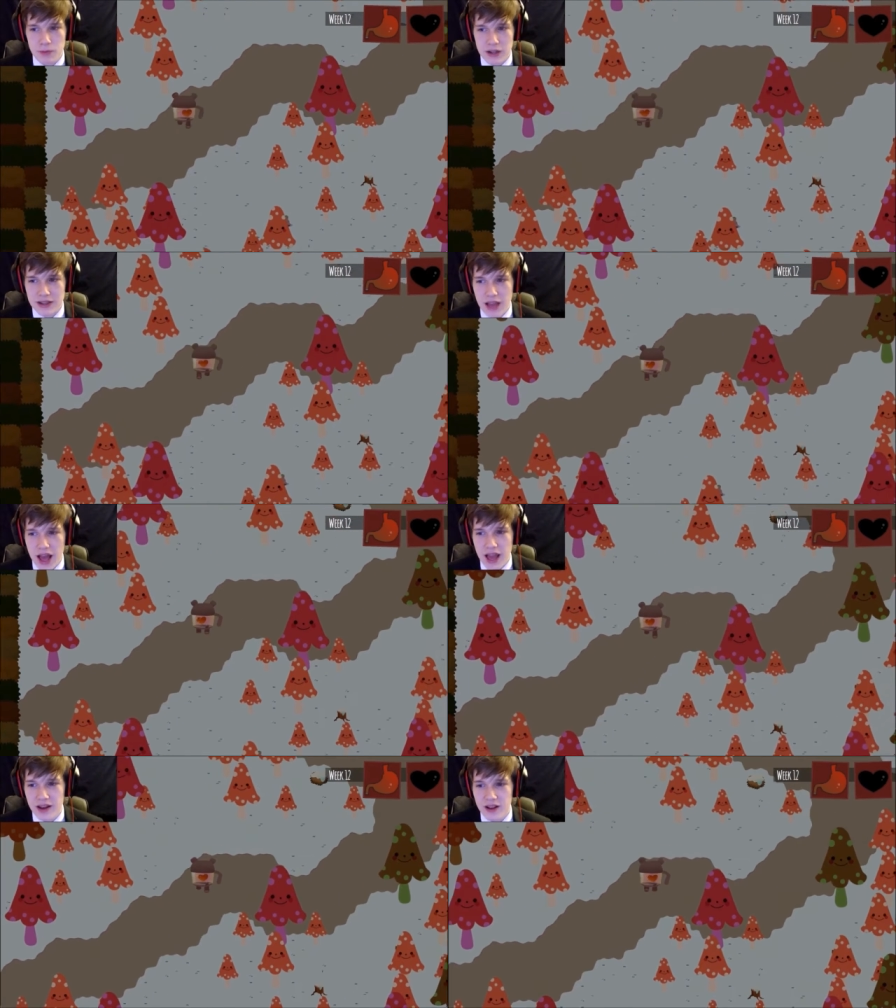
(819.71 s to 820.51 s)
I'm gonna
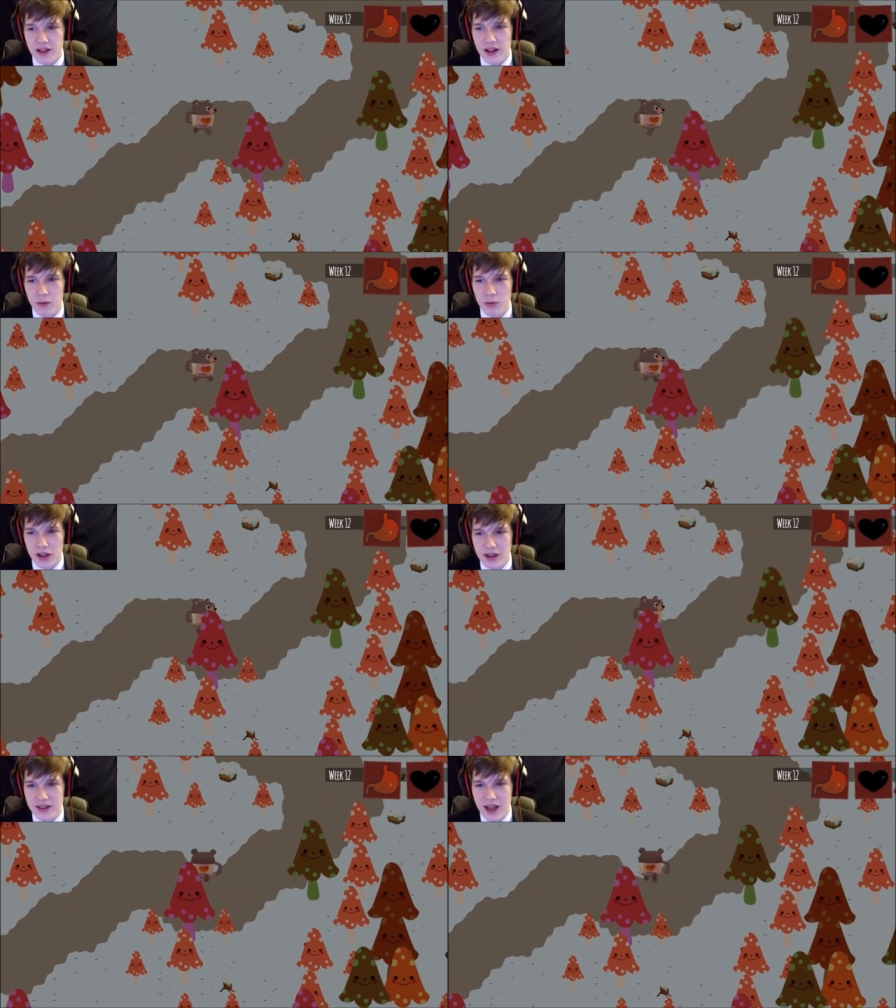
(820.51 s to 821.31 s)
die. I'm
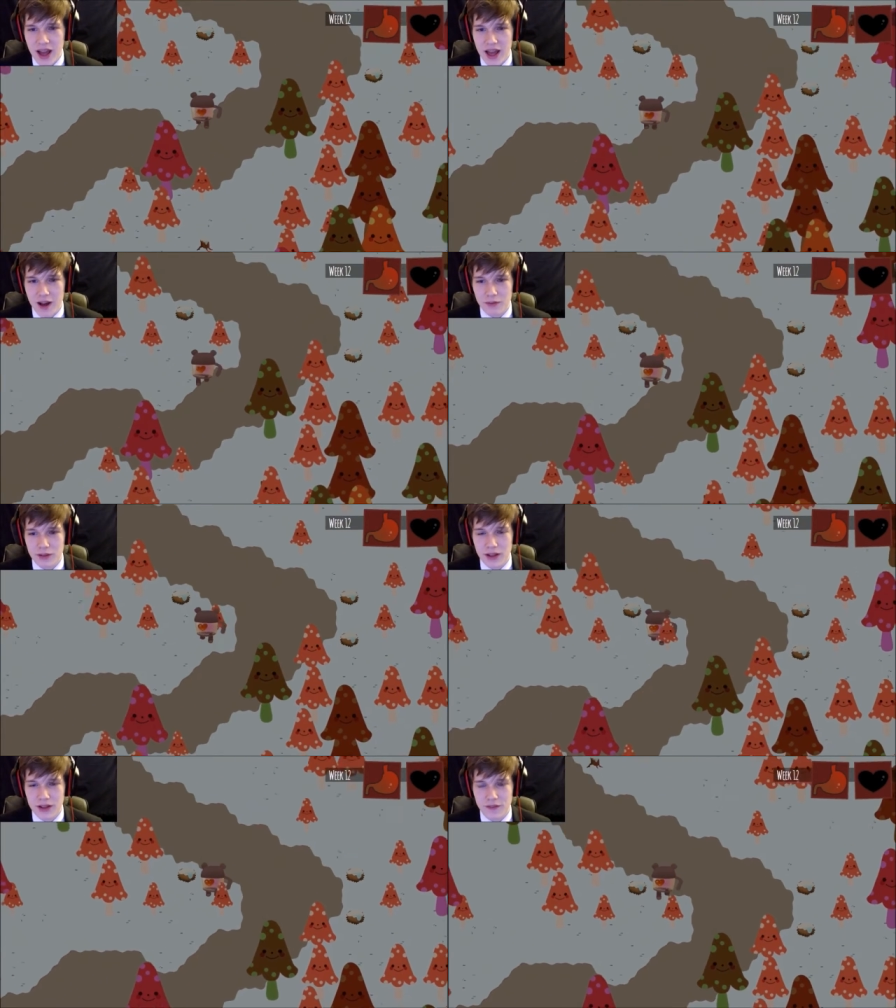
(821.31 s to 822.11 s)
gonna die. I'm
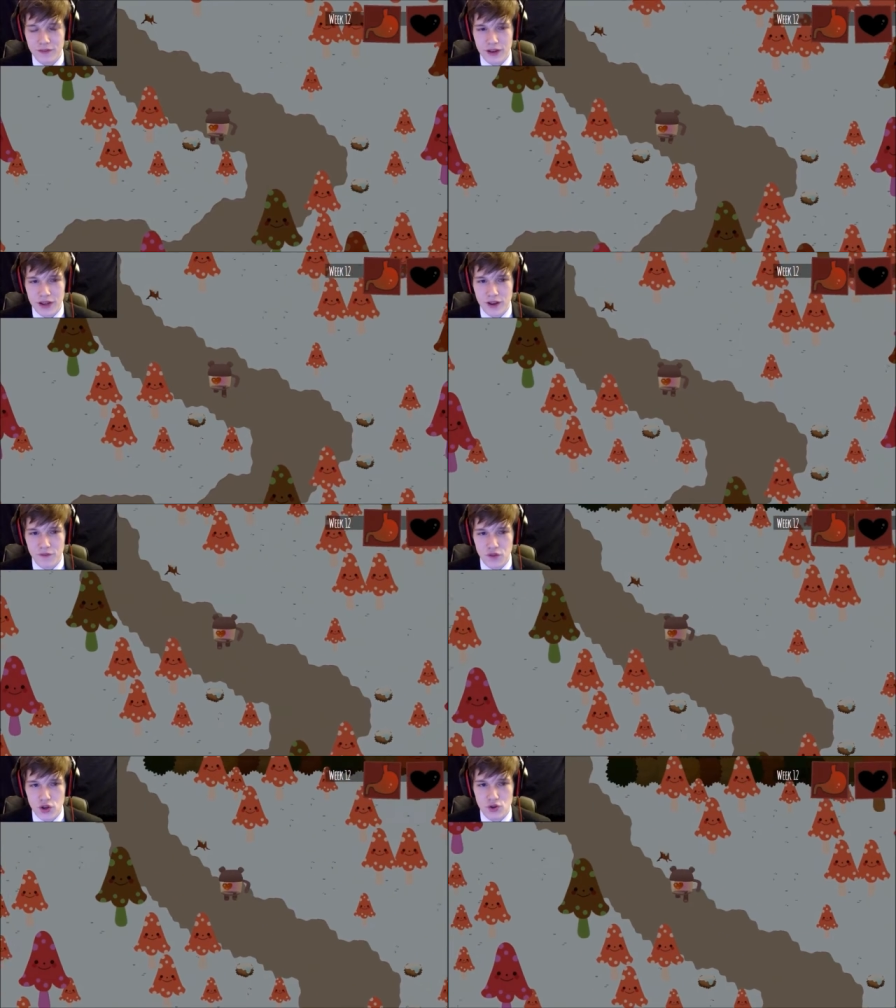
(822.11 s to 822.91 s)
gonna run out
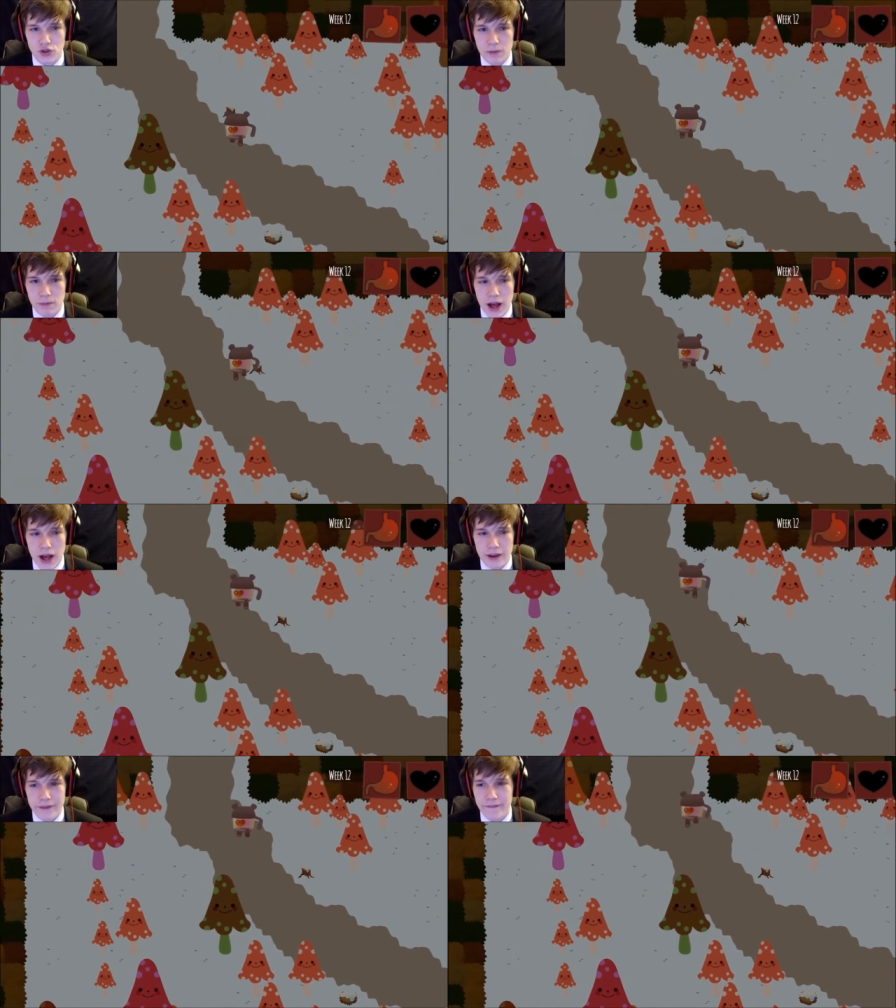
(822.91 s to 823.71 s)
of food. Come
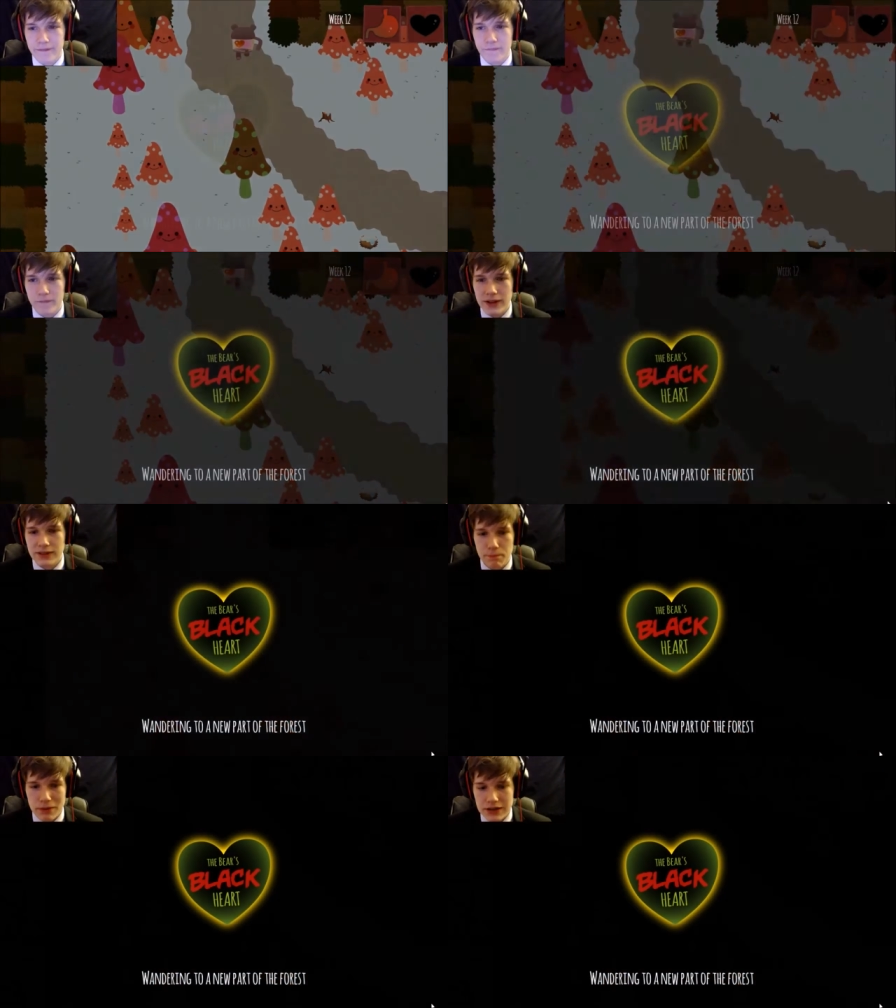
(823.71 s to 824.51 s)
on. Where's
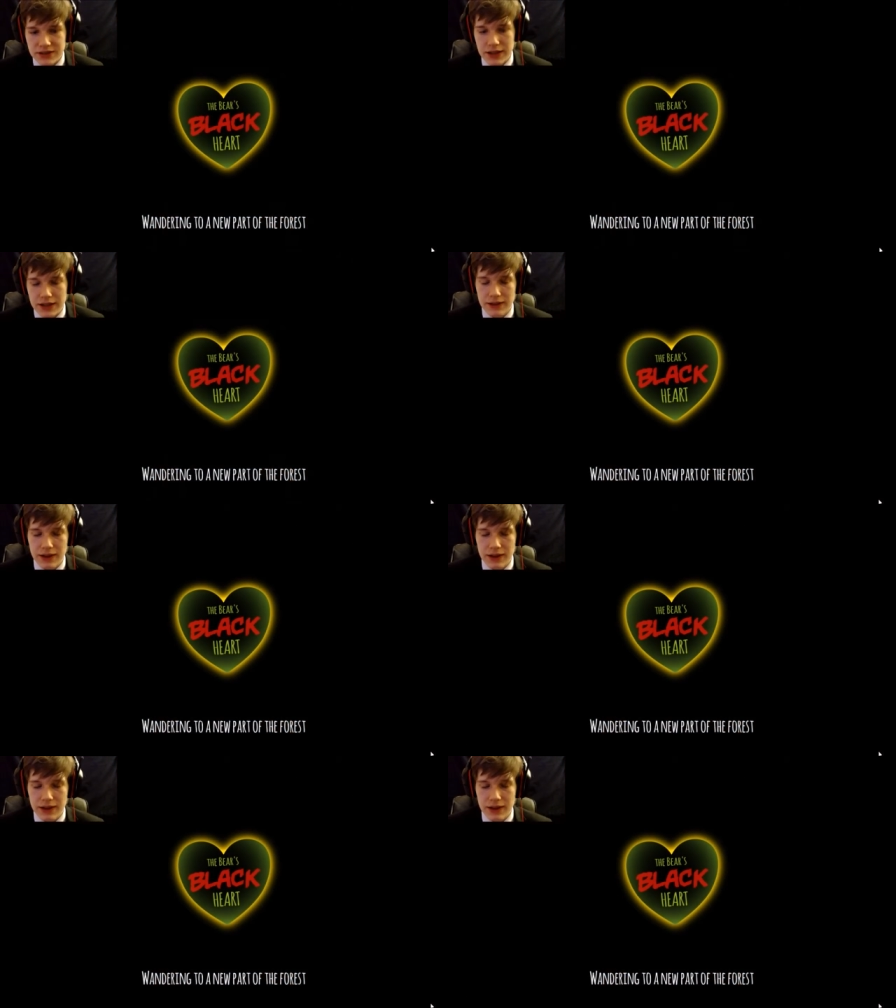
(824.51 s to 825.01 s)
the person?